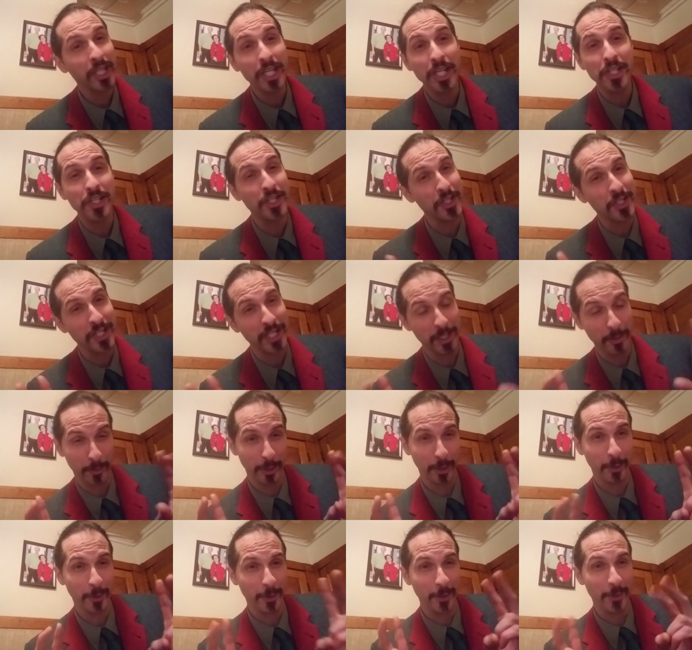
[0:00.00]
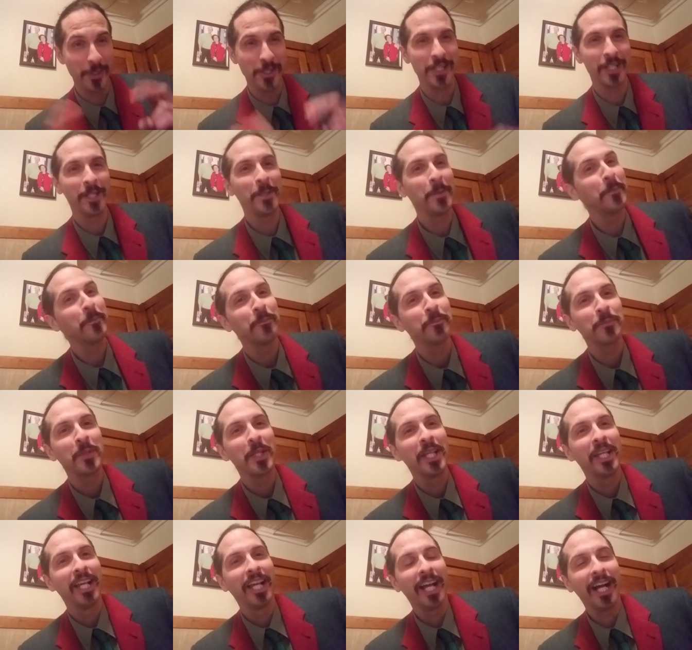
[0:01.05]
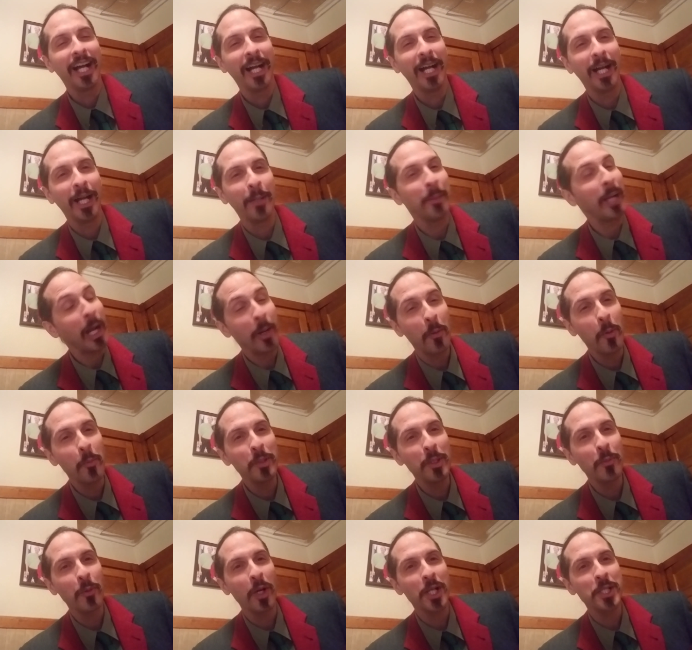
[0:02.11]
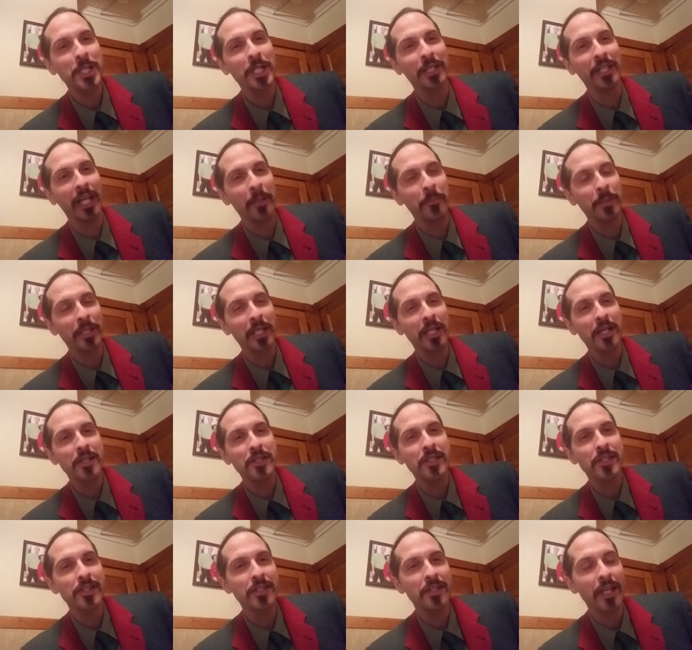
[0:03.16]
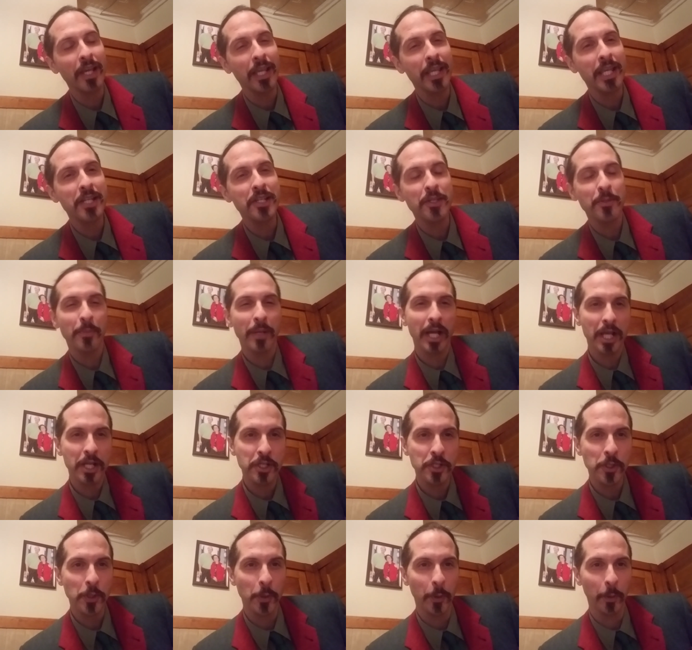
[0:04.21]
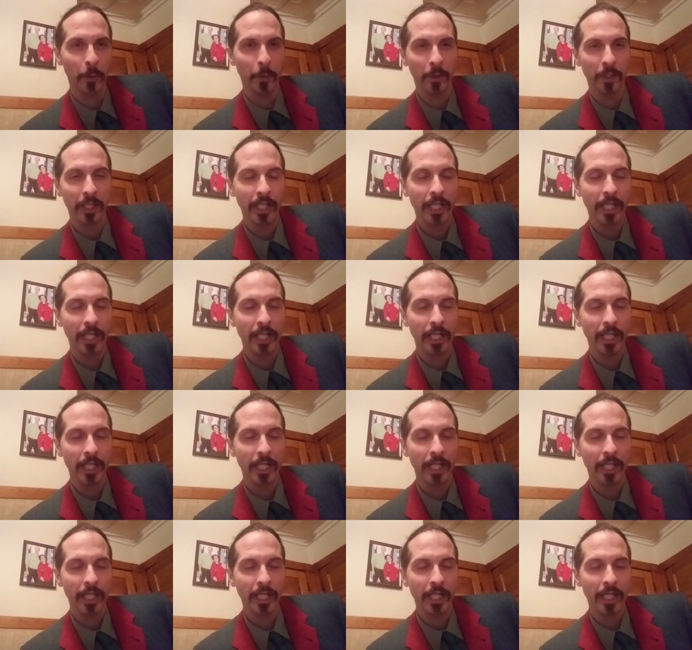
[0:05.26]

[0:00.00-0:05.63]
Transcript: kissing scene with the girls. Um, I won't be watching that because it's against my soul.